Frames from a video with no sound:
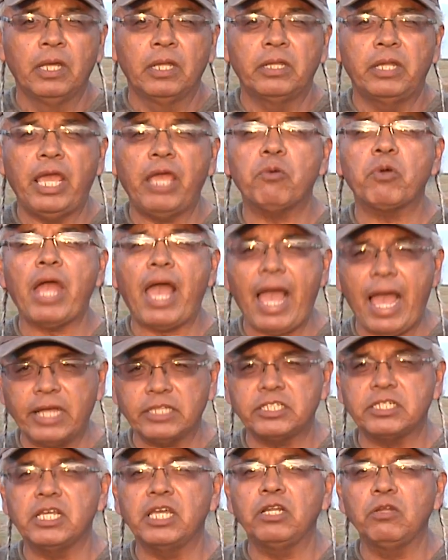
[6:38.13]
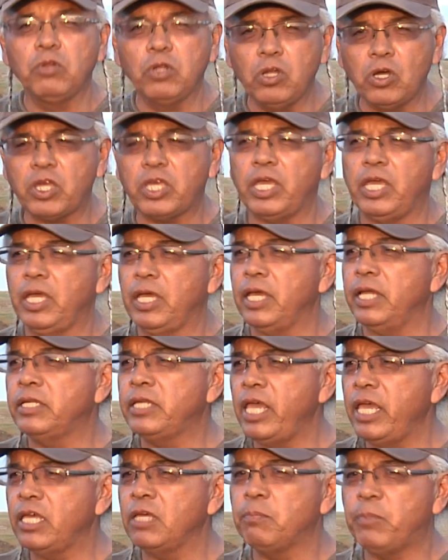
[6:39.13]
They were actually looking and
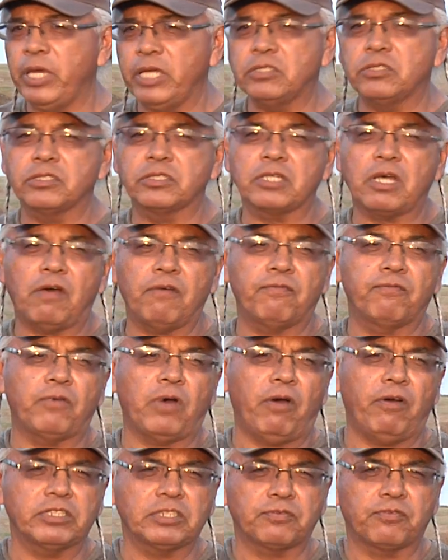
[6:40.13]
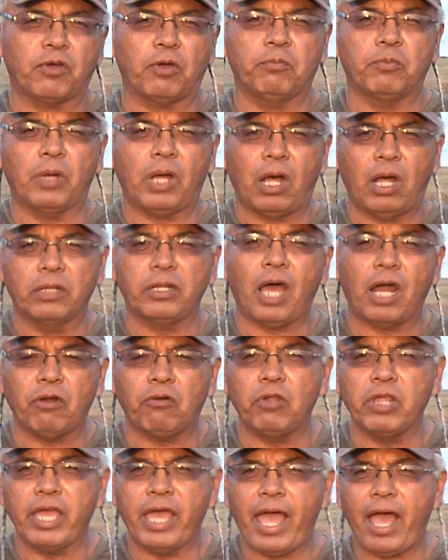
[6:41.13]
taking pictures of us from not
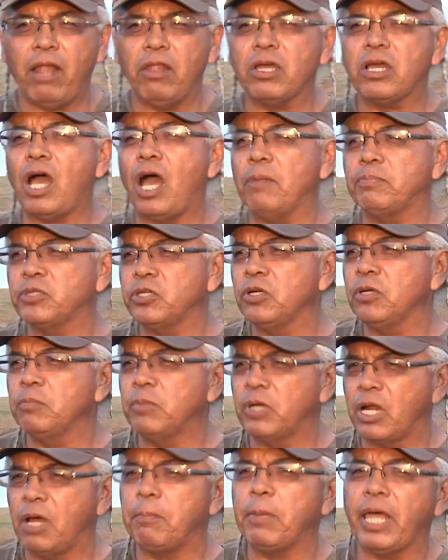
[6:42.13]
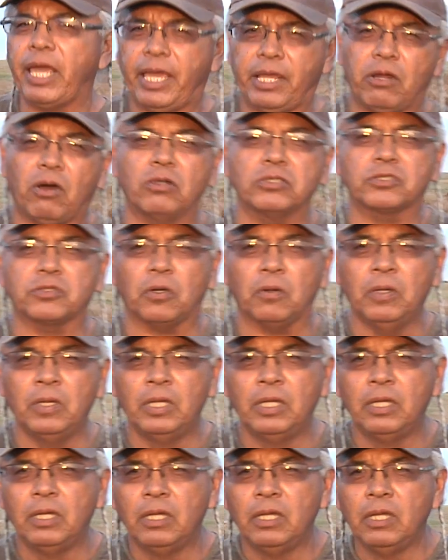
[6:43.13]
only a helicopter, but a plane also.
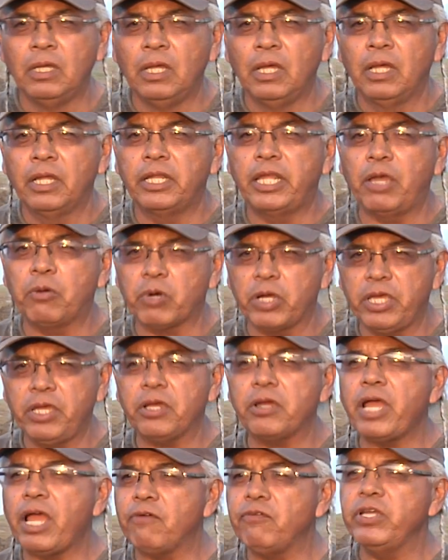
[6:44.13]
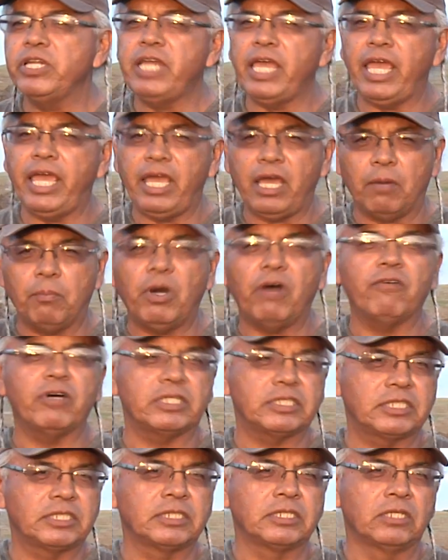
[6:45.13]
They were here every day above
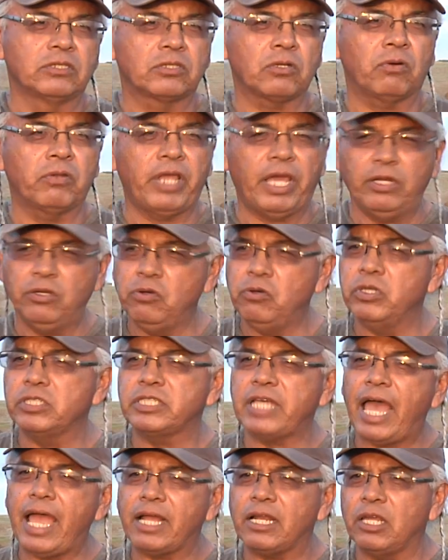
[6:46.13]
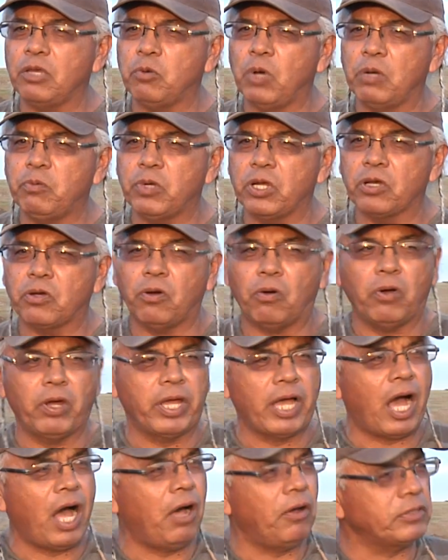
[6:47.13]
us. So they knew exactly when we were
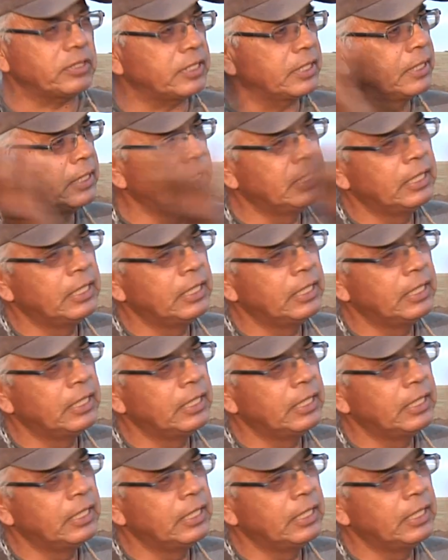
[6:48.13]
going out.